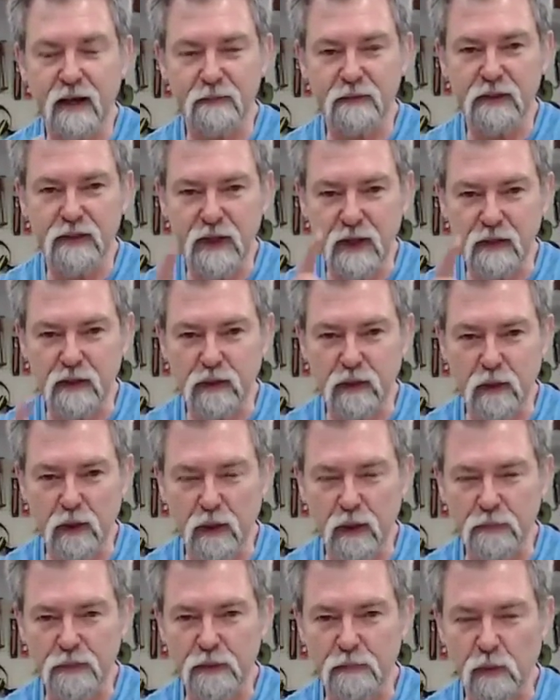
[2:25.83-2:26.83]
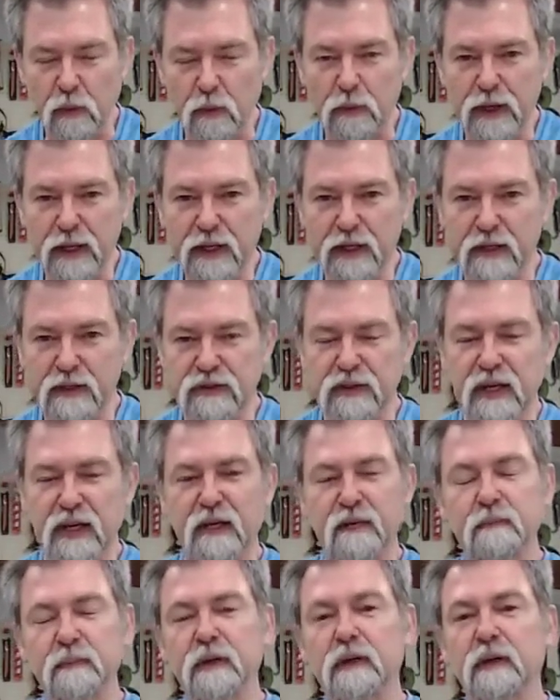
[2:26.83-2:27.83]
I'm going to do a little bit more reading in a
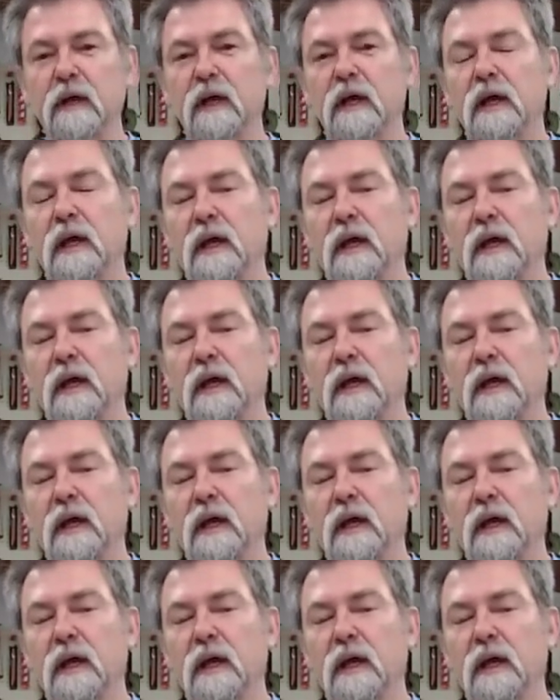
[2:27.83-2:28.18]
second, but